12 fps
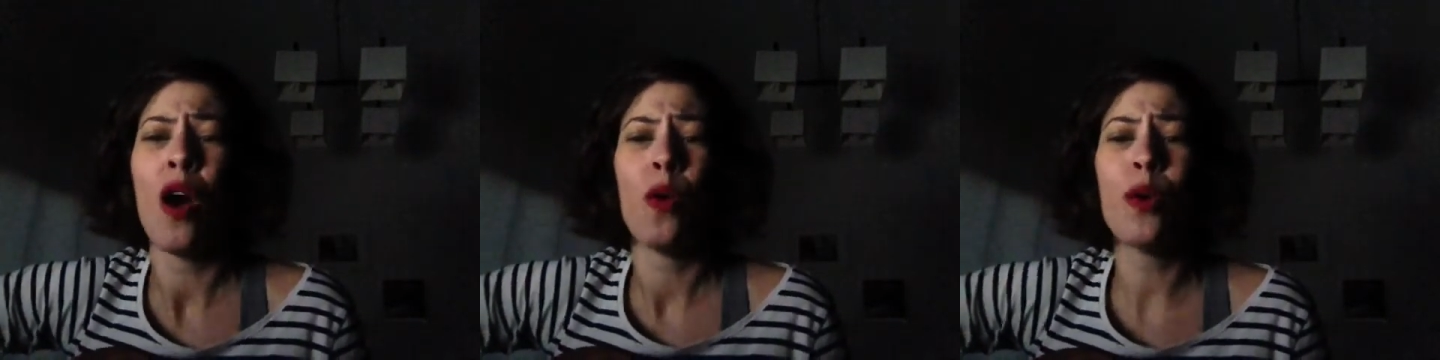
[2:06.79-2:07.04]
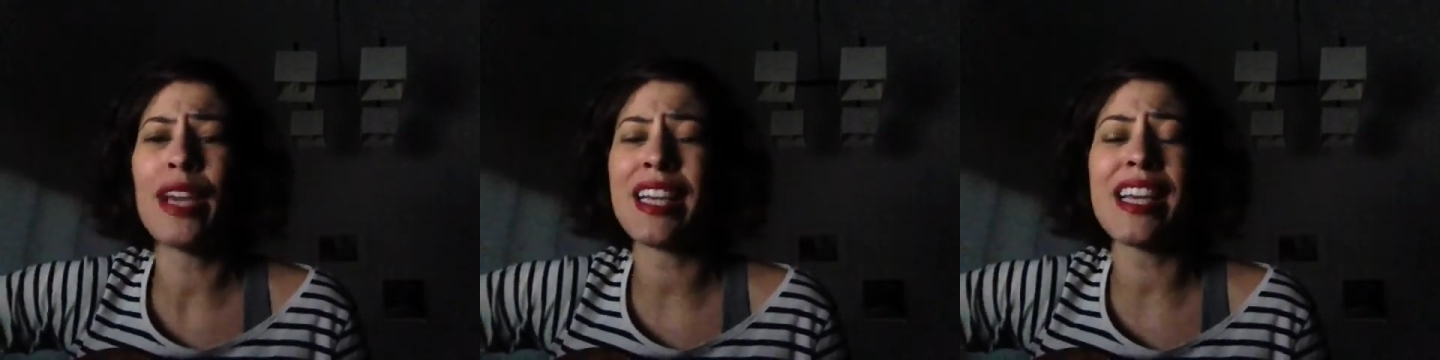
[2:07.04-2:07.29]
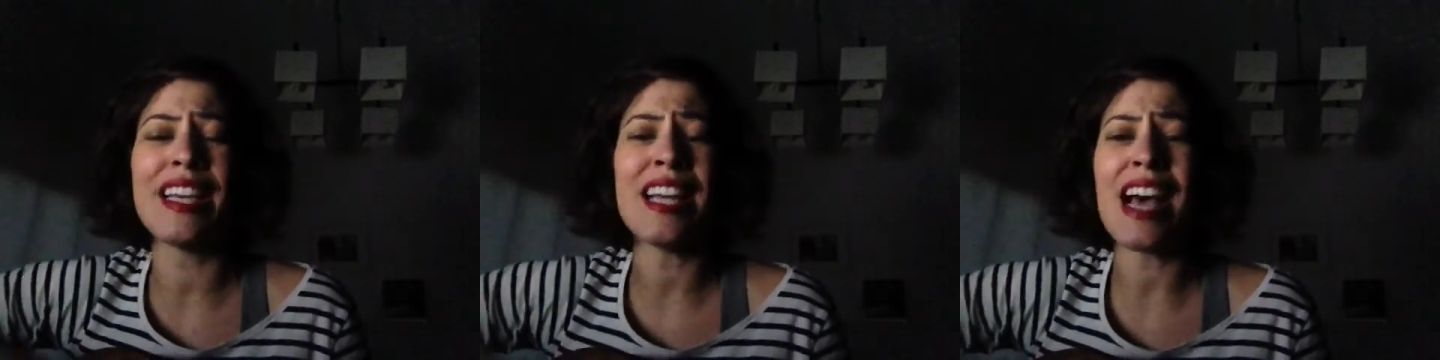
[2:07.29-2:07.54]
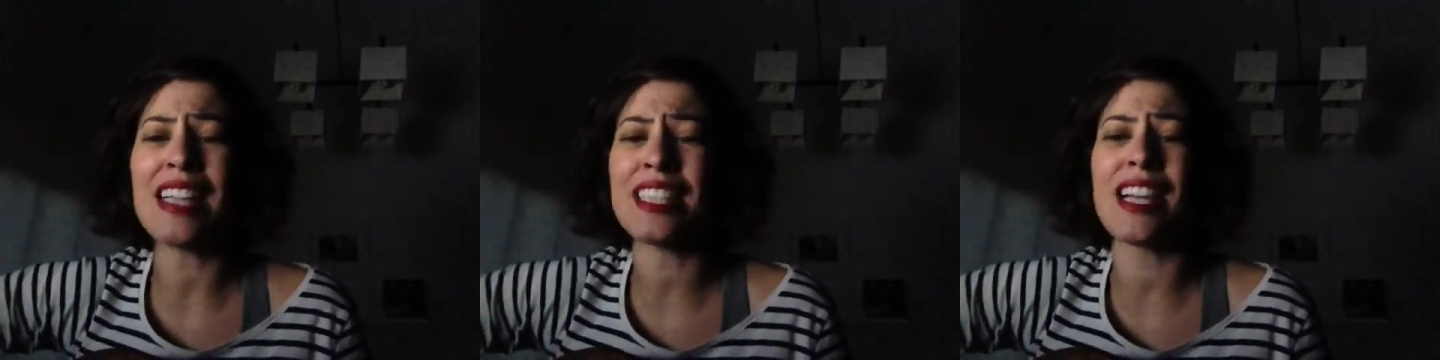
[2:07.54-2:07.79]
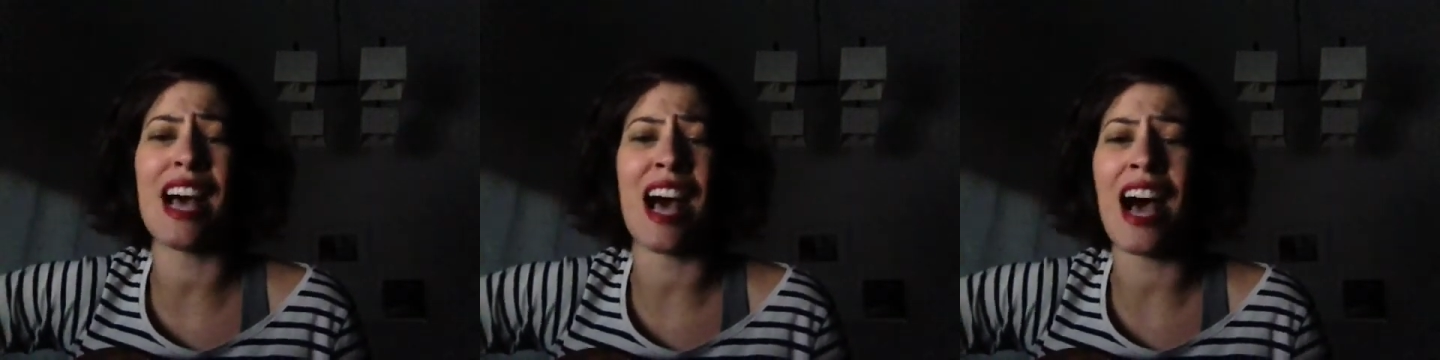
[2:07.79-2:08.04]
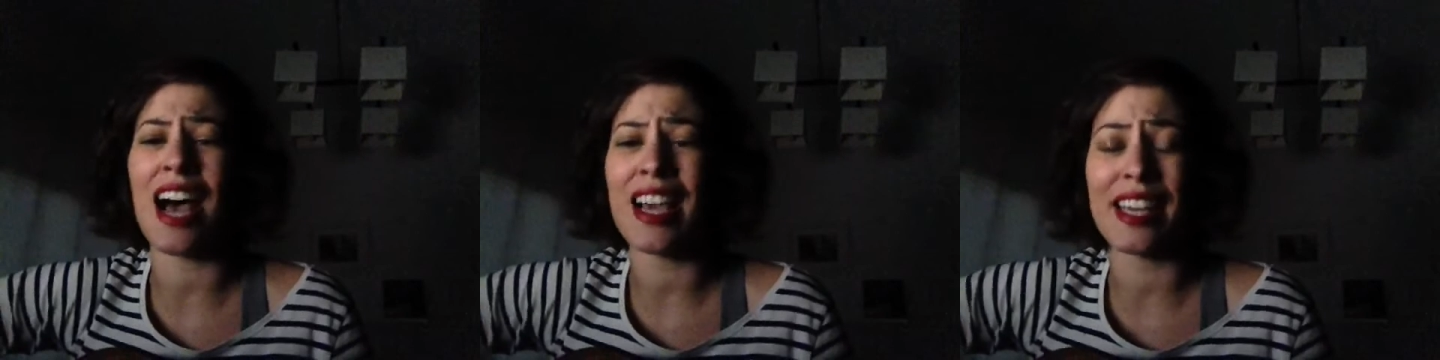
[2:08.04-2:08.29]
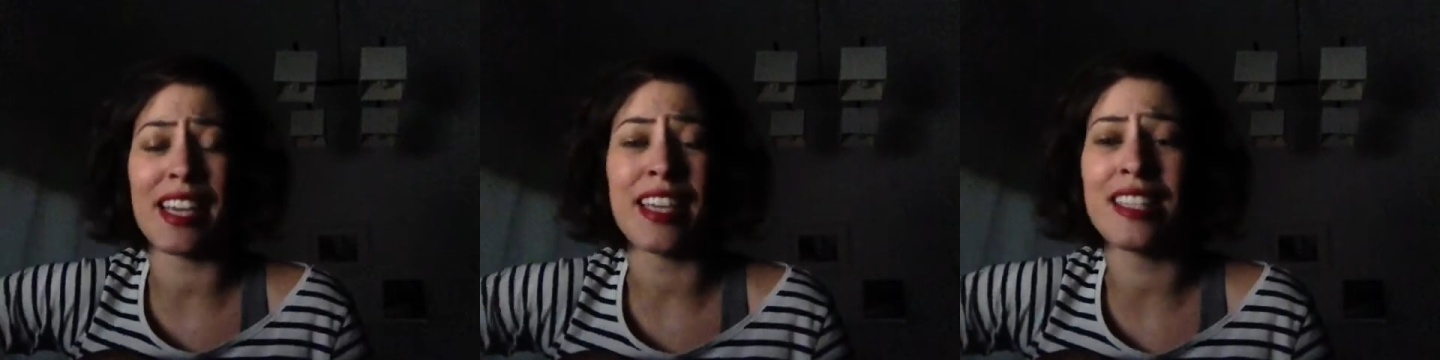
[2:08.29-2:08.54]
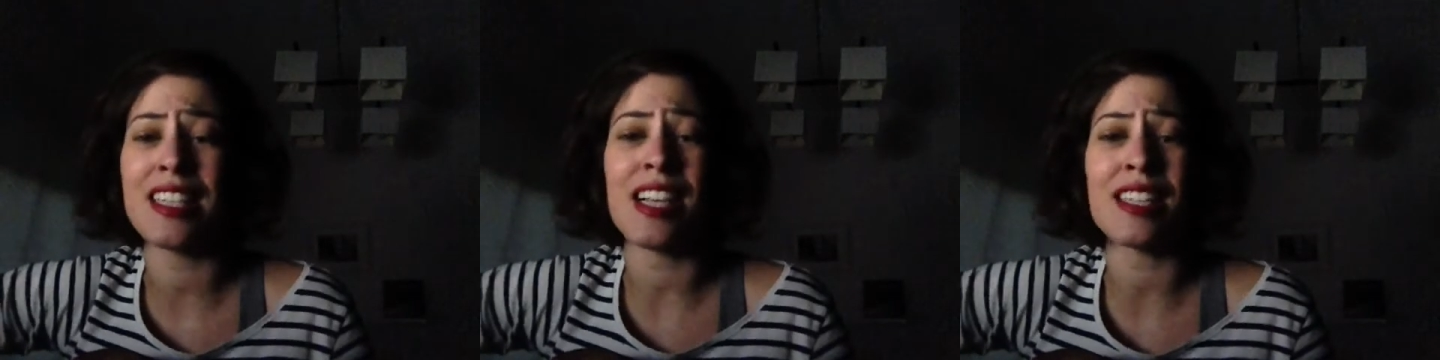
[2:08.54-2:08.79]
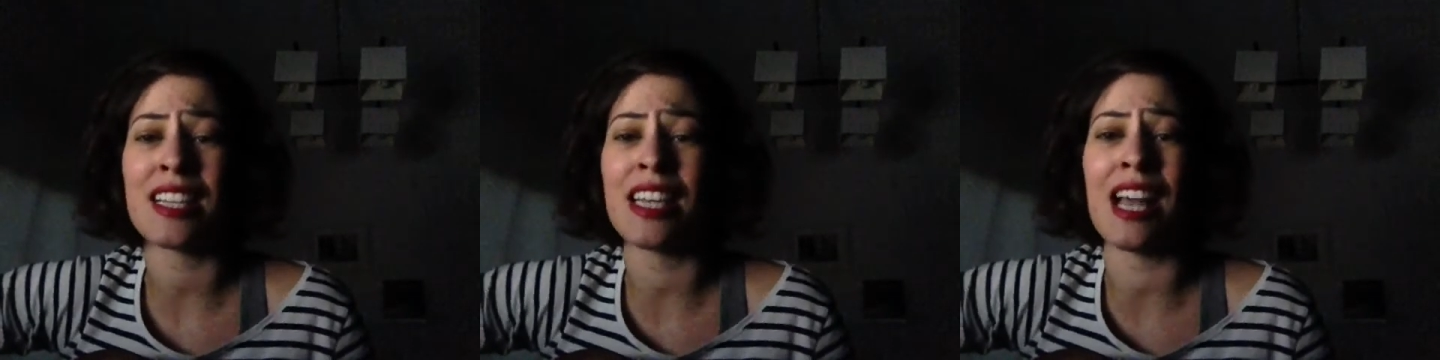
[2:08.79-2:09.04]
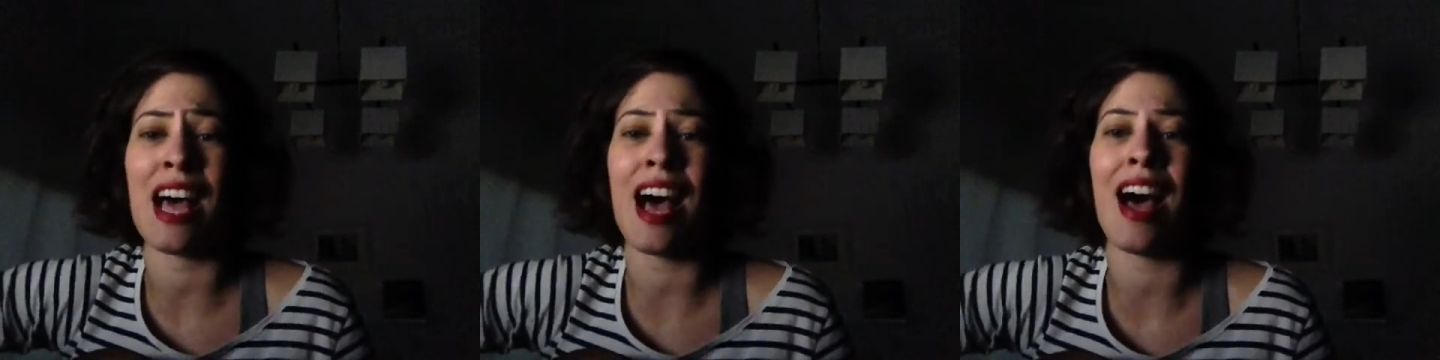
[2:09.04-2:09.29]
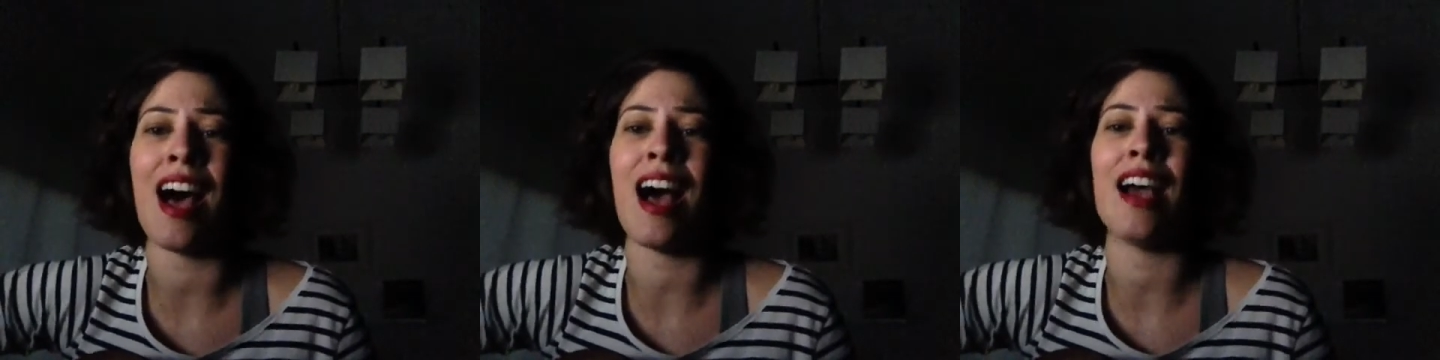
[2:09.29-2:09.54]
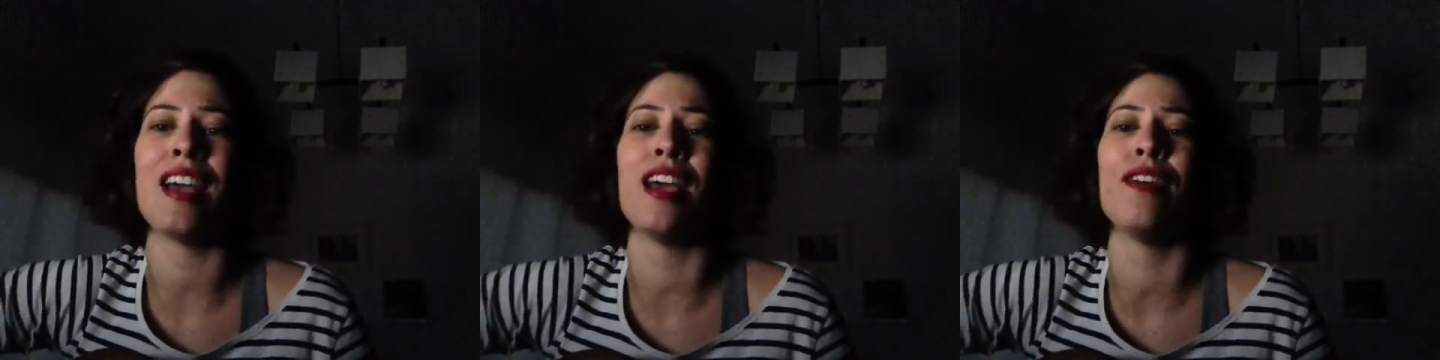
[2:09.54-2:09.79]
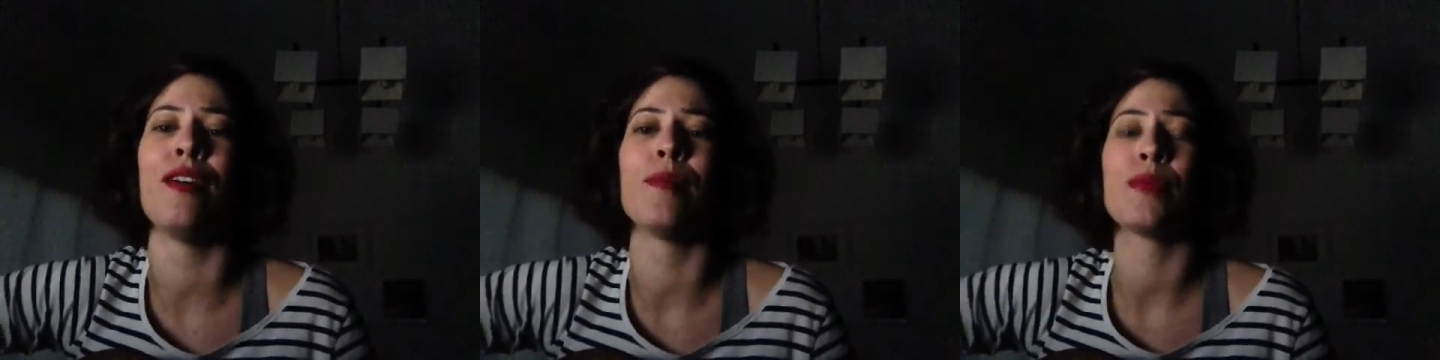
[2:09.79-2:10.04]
we cannot deny each other's alive.